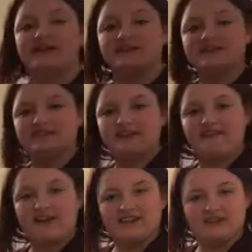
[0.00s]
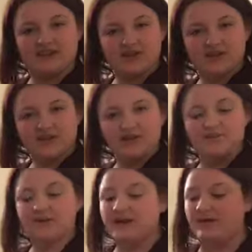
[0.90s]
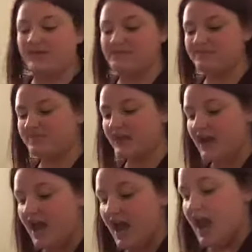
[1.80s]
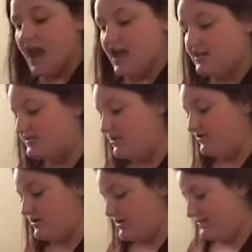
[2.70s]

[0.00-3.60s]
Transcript: make this for Nevaeh's skill, but anyway. So,